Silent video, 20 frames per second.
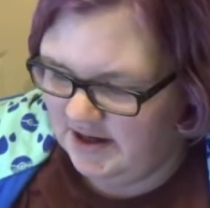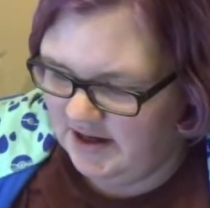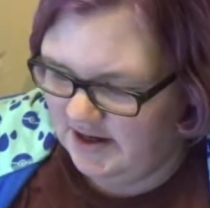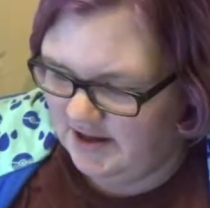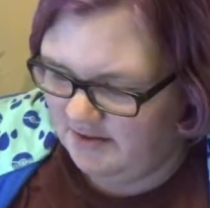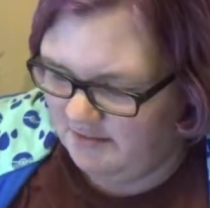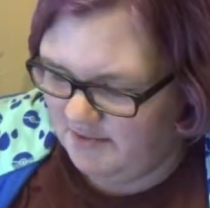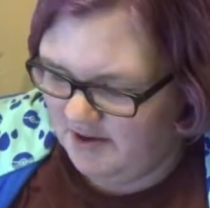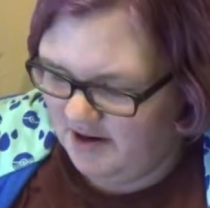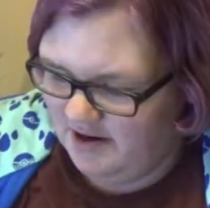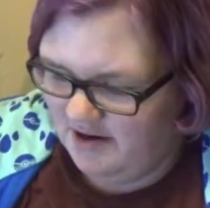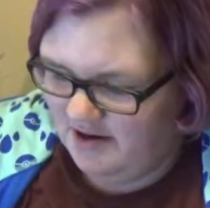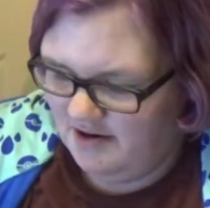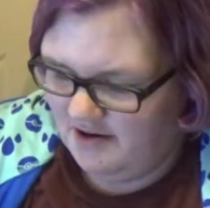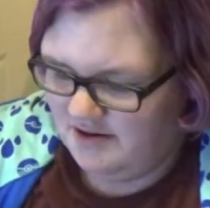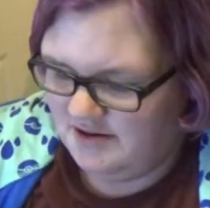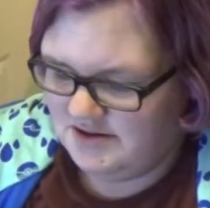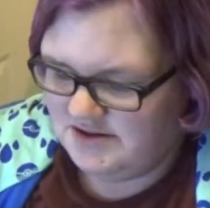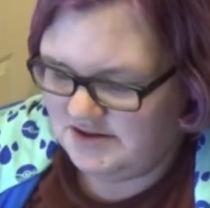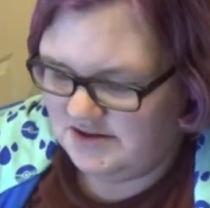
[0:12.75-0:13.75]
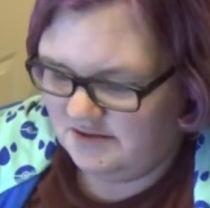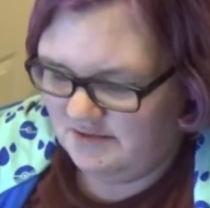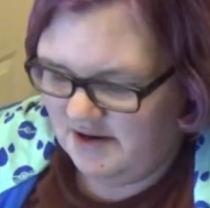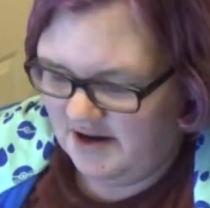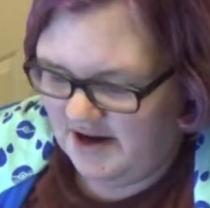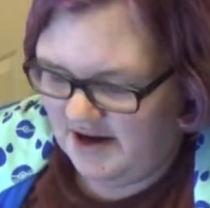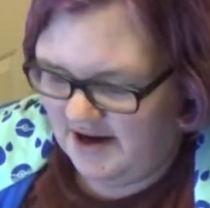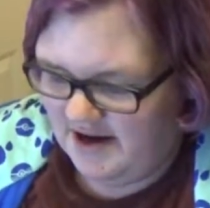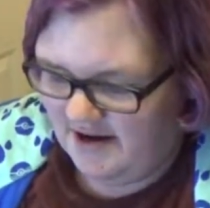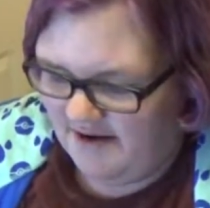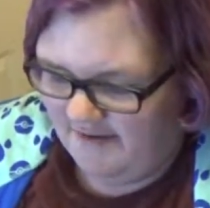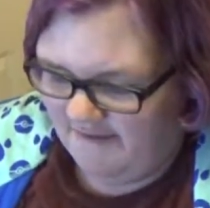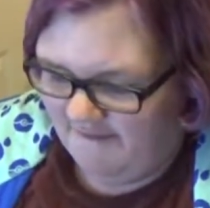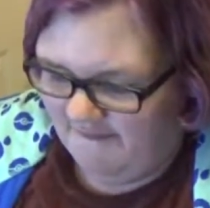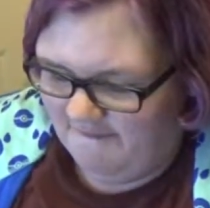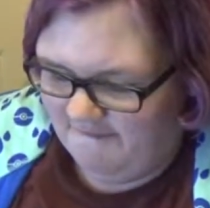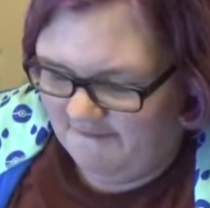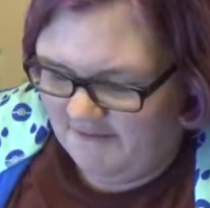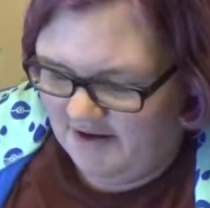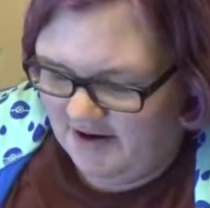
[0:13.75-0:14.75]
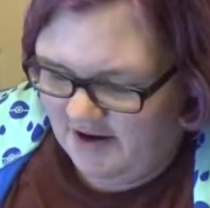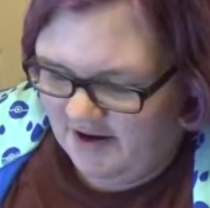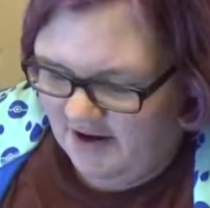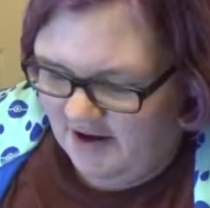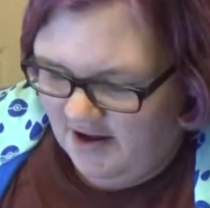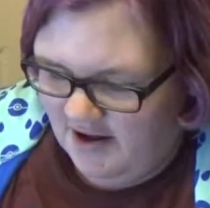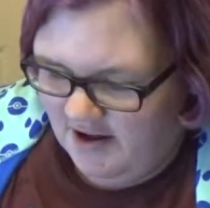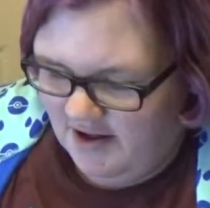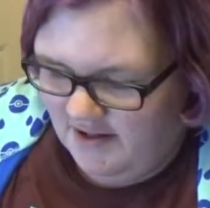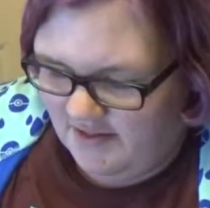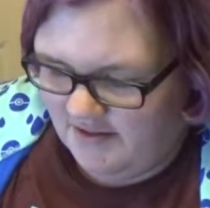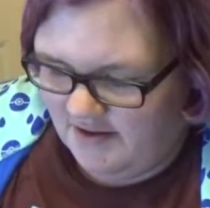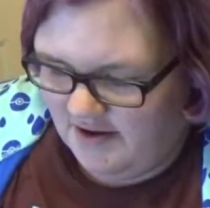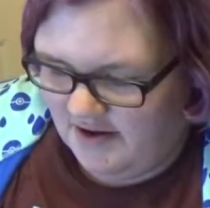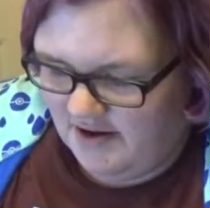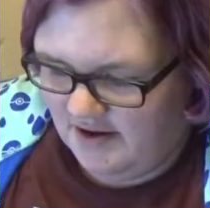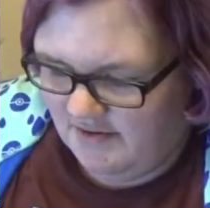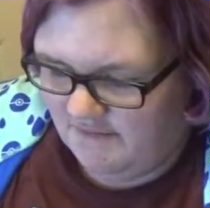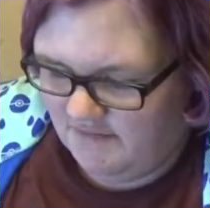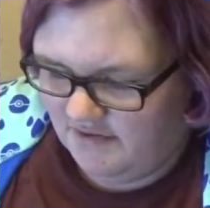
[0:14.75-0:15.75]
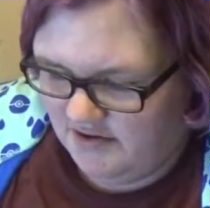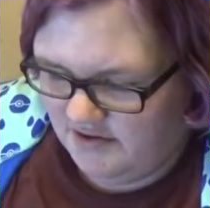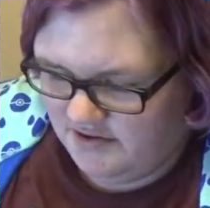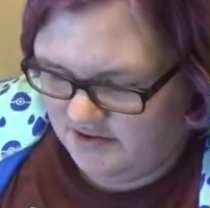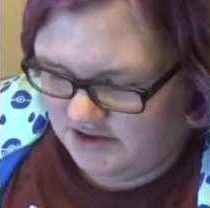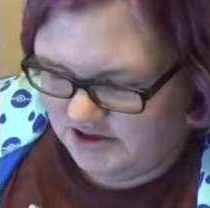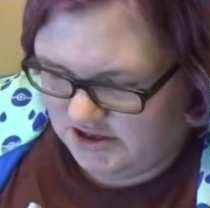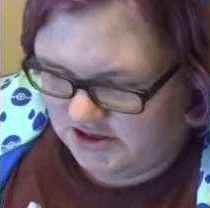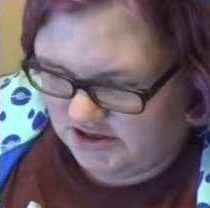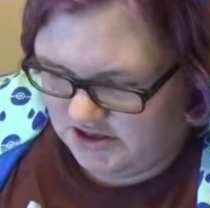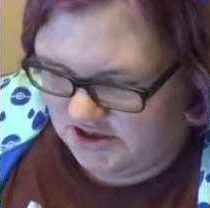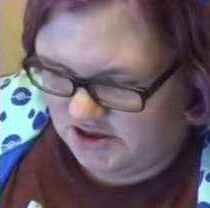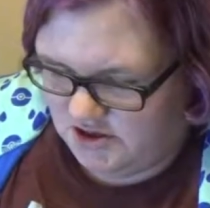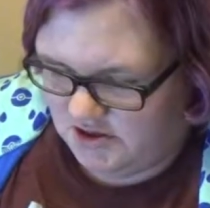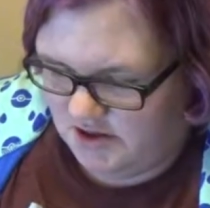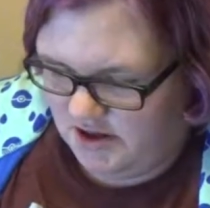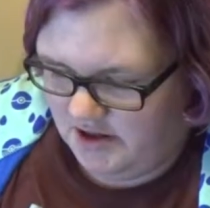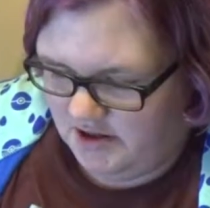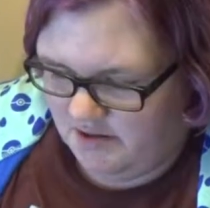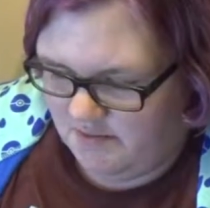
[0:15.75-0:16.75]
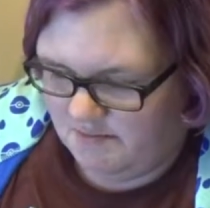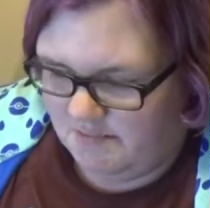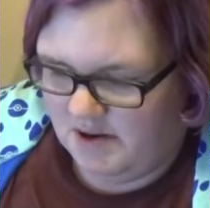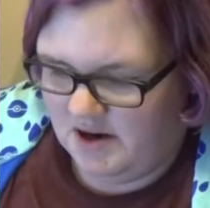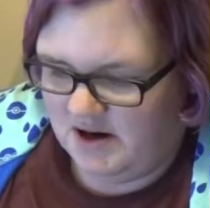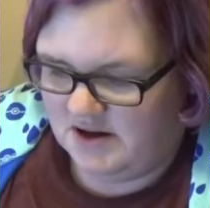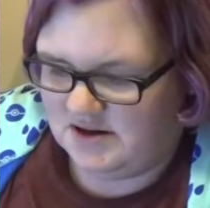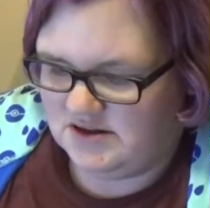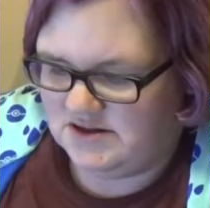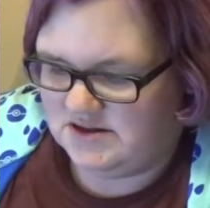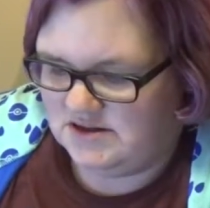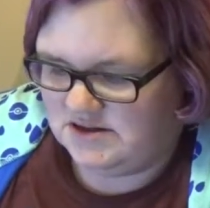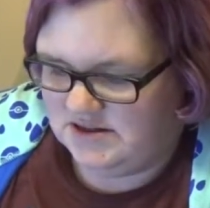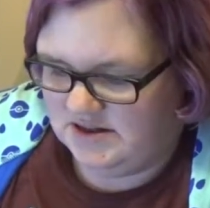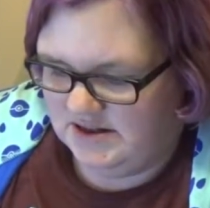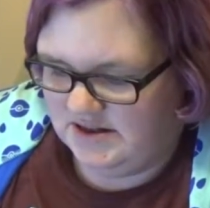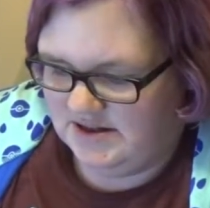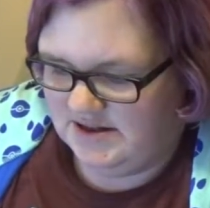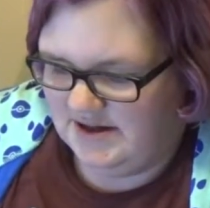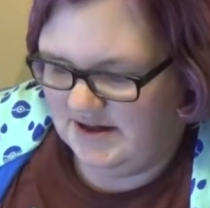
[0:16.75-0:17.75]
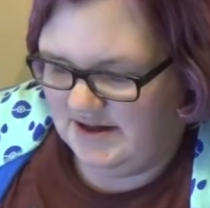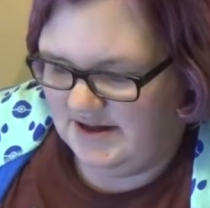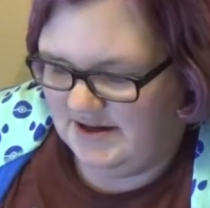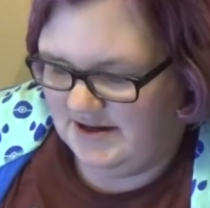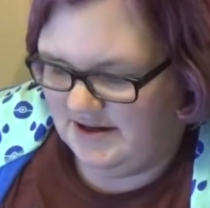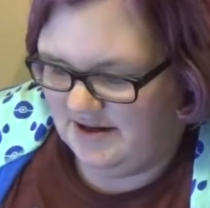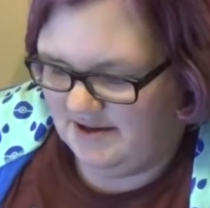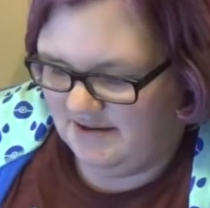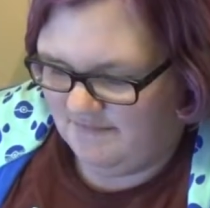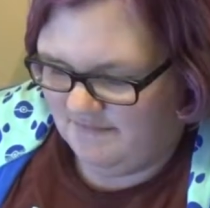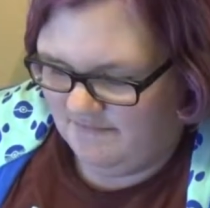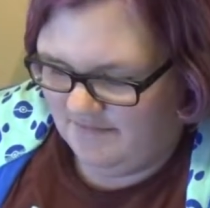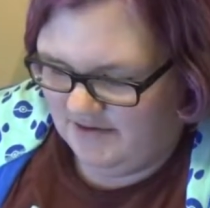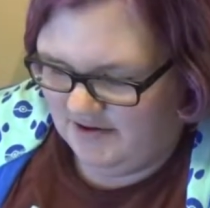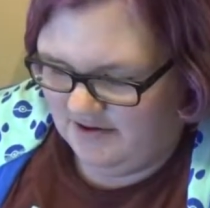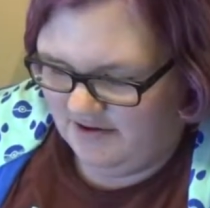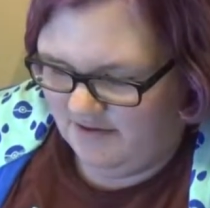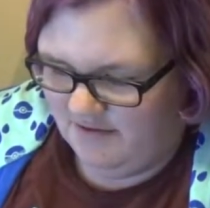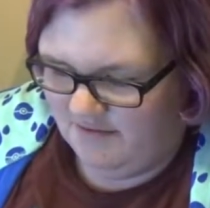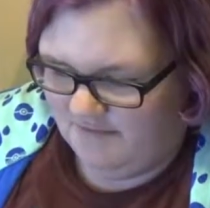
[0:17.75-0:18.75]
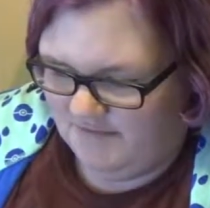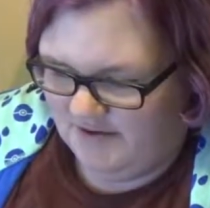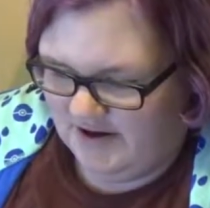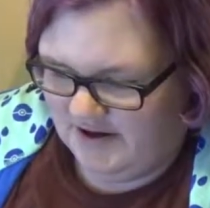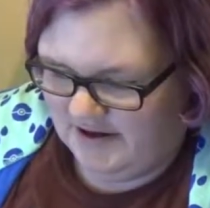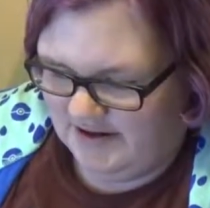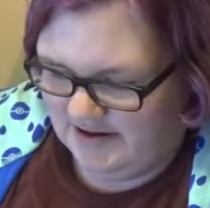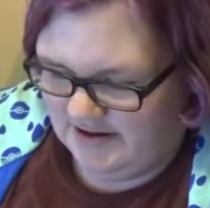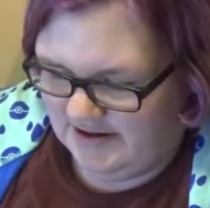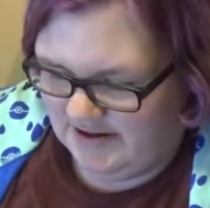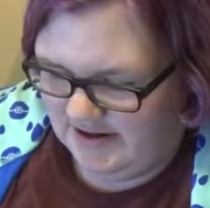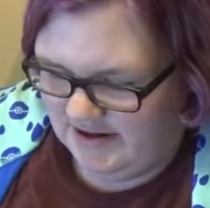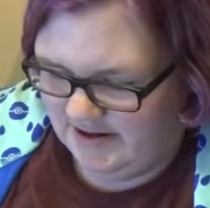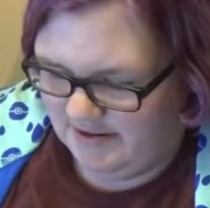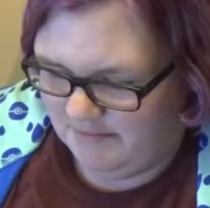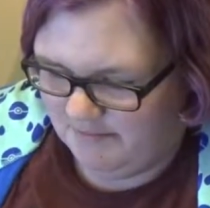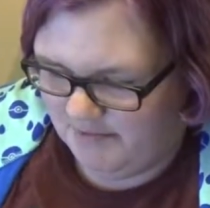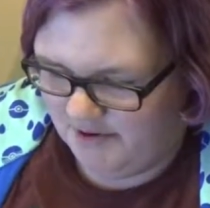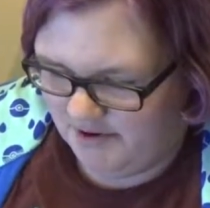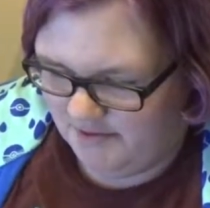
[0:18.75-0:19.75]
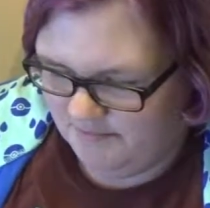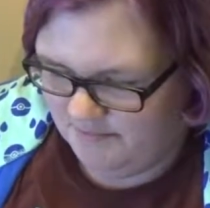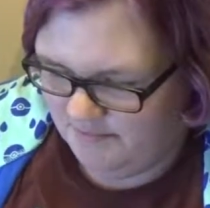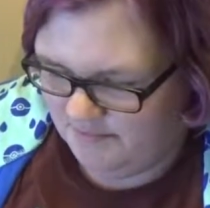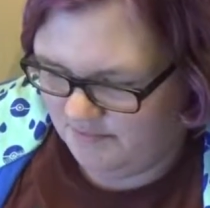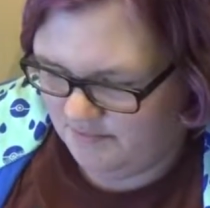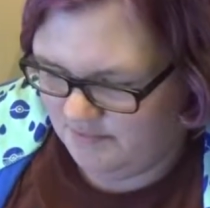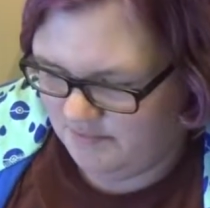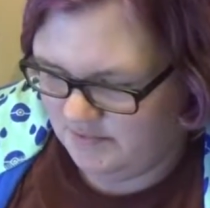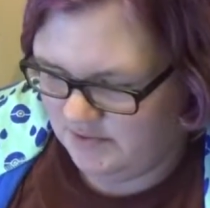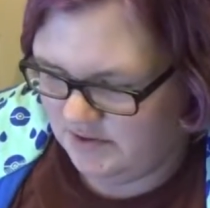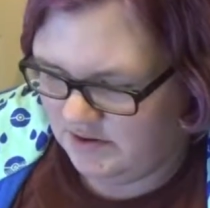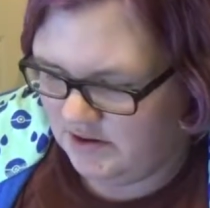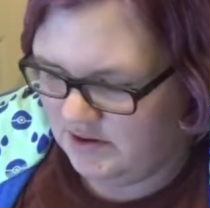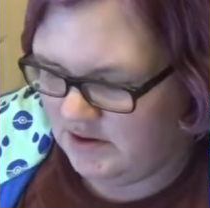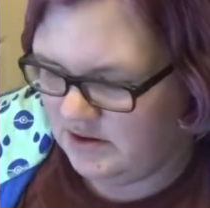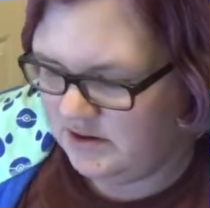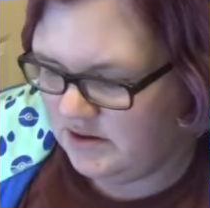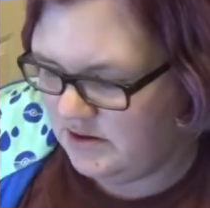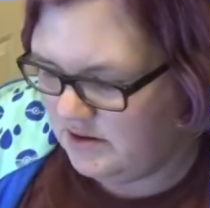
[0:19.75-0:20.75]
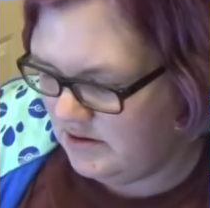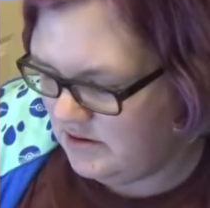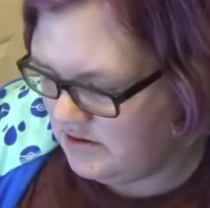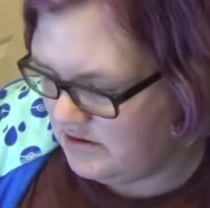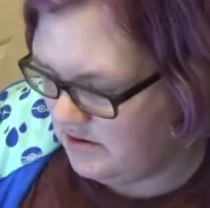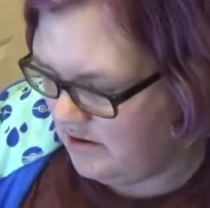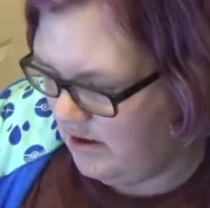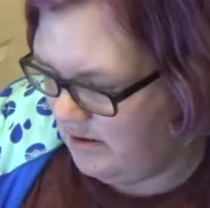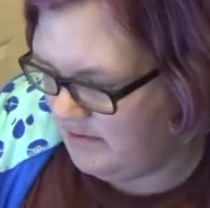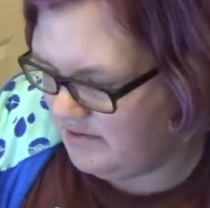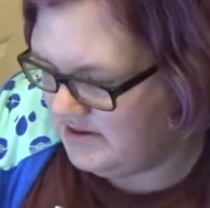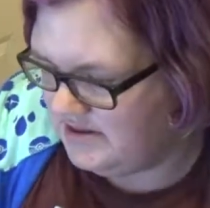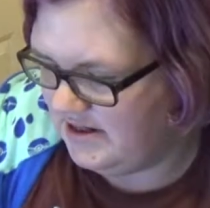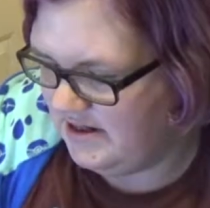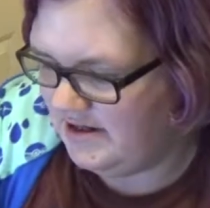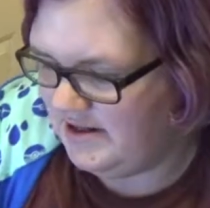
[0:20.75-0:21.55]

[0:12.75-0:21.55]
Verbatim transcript: and then we also have the evolutions trainer box and I cannot fit all of that in camera so I will set